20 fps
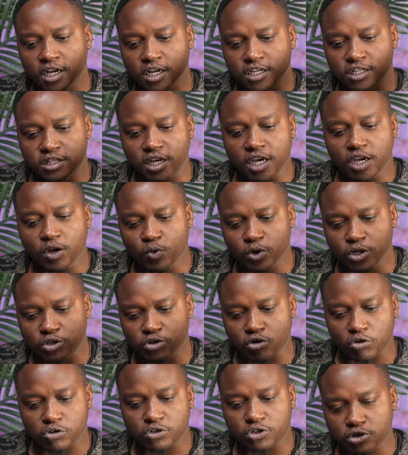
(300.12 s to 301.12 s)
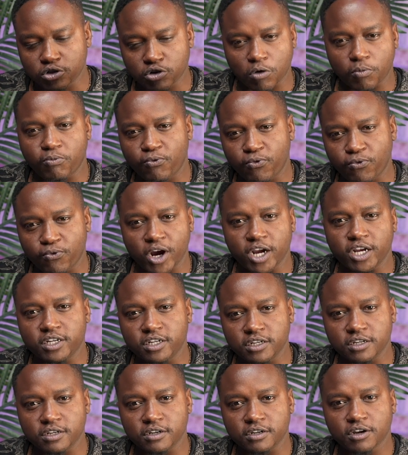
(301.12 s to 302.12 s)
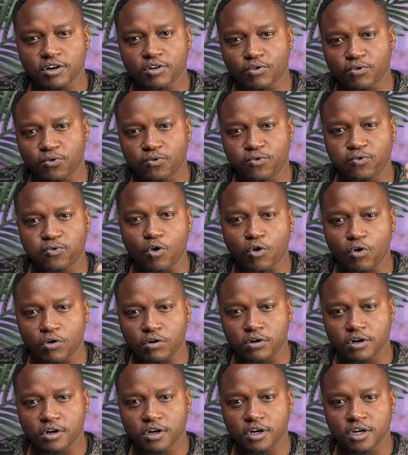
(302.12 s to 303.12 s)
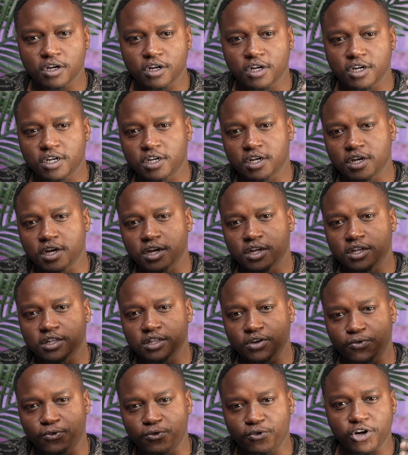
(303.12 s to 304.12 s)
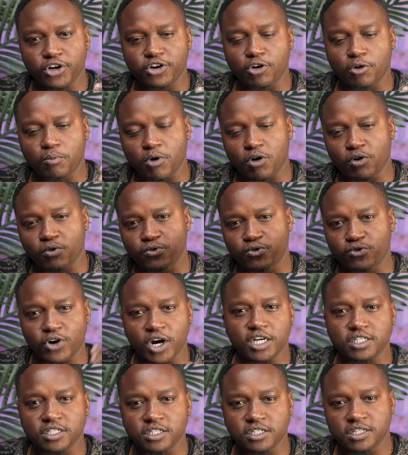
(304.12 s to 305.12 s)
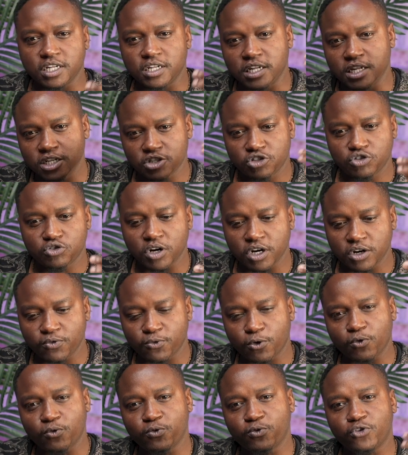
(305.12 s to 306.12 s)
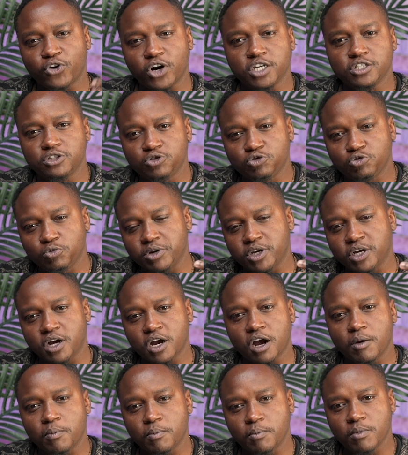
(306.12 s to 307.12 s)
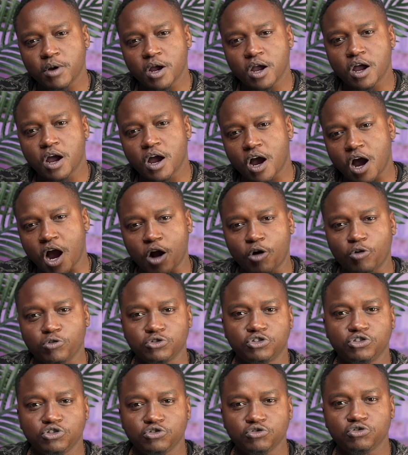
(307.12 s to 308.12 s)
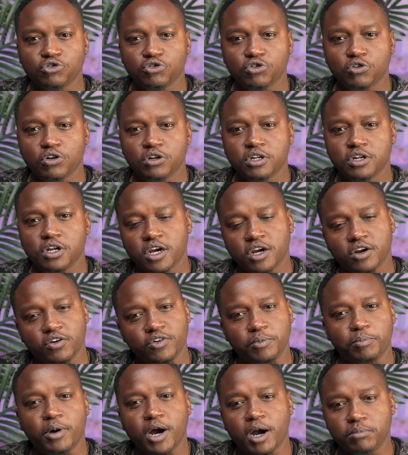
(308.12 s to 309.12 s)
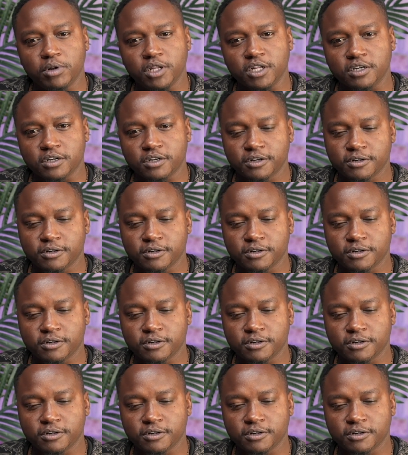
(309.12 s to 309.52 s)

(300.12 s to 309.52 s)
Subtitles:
they will not stop fighting for the freedom of France, literally for France to become a constitutional republic.